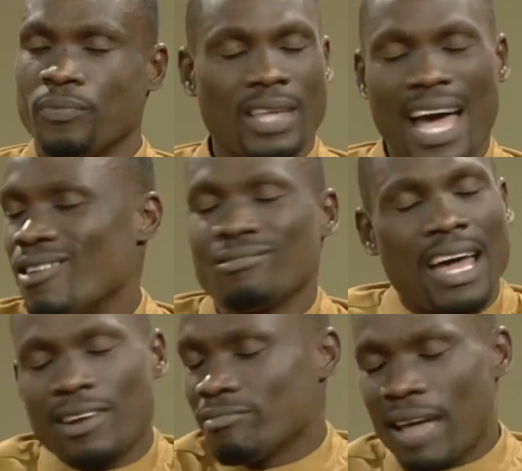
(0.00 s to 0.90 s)

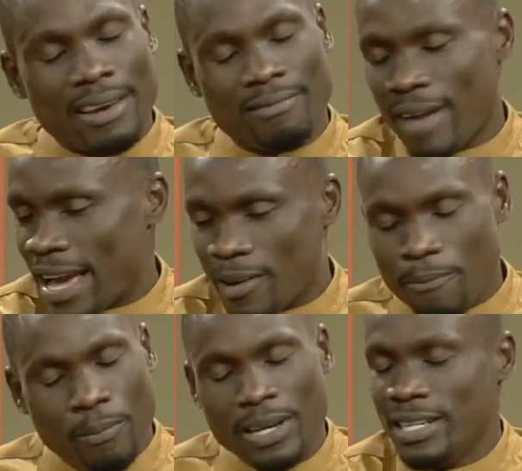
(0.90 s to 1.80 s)
I
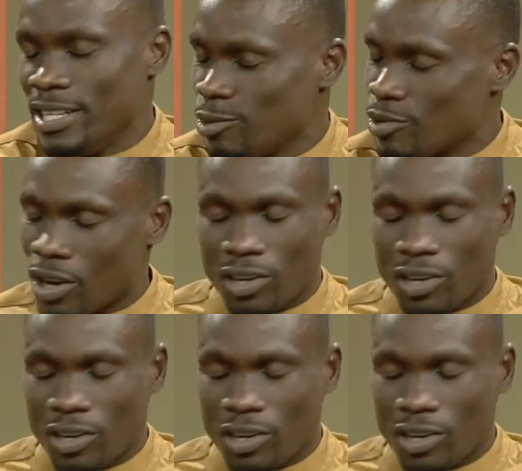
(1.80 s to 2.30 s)
completely do not.